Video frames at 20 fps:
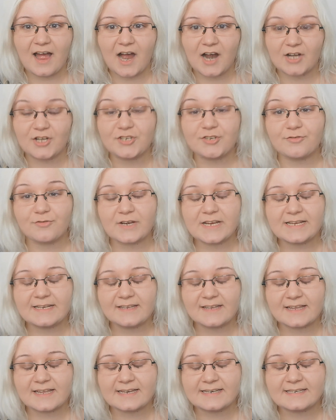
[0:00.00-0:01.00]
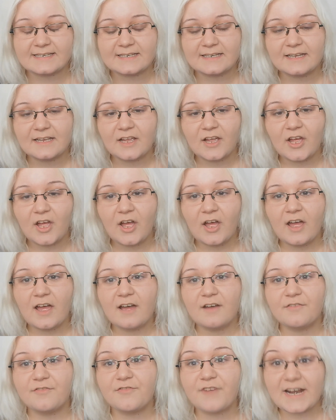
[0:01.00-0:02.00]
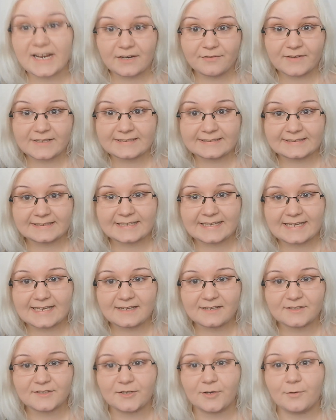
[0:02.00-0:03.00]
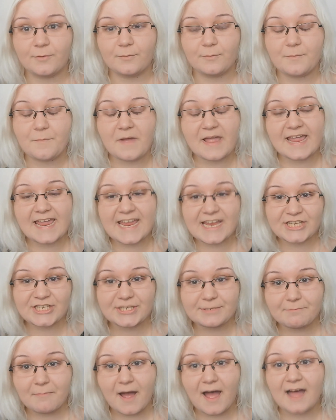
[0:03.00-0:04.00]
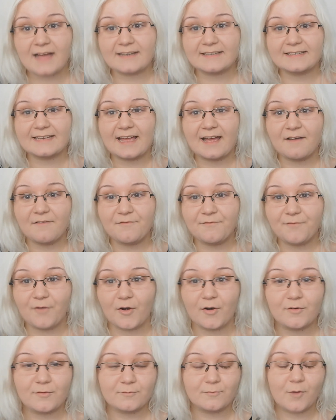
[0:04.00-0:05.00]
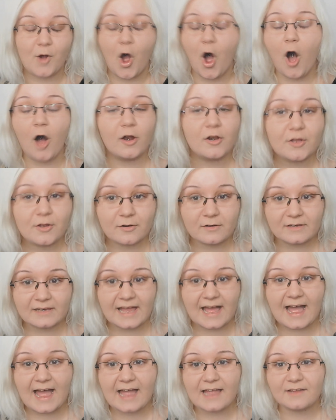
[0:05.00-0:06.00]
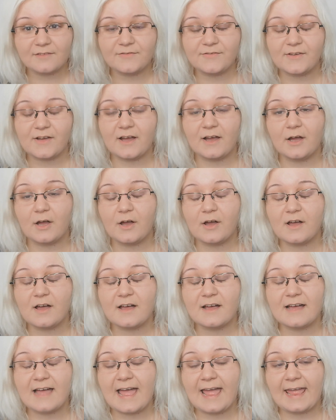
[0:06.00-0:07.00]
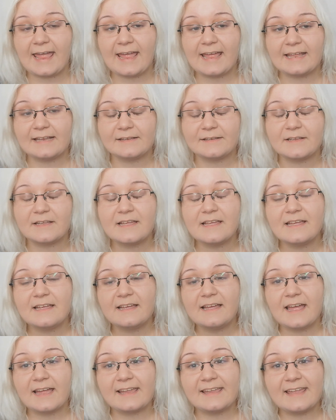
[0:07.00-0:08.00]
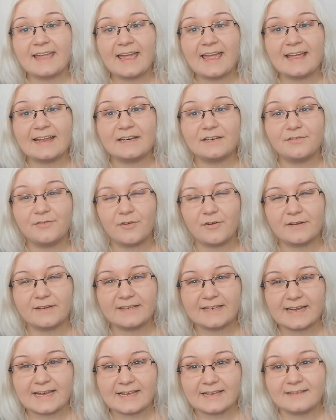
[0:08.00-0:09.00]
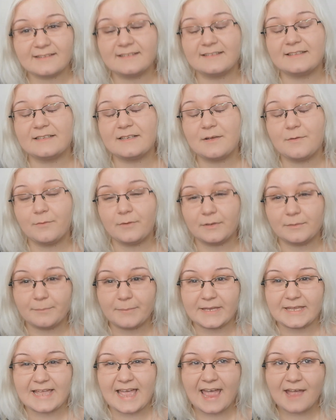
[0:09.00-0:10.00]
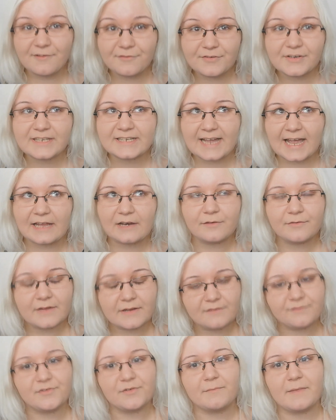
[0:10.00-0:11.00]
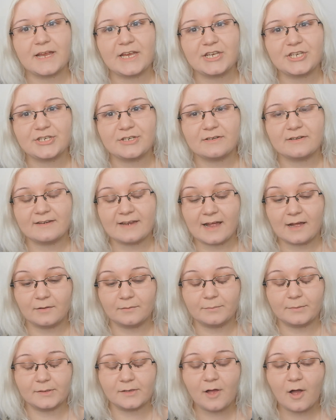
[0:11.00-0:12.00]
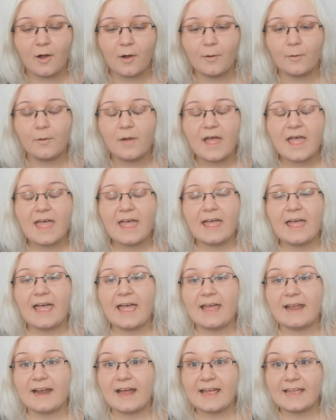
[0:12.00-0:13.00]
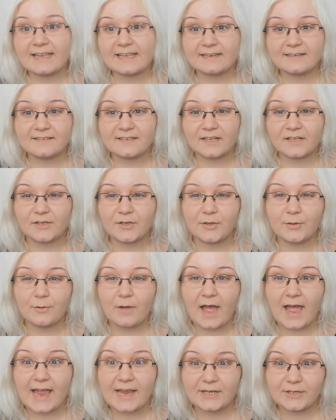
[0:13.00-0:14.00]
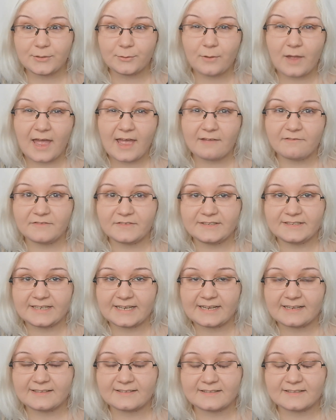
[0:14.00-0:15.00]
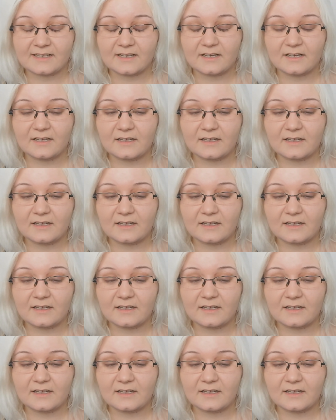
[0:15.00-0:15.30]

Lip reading: are treated frequently, so each month for whole your life. And again, for this will be every kind of information down below. And I can tell you, I do have this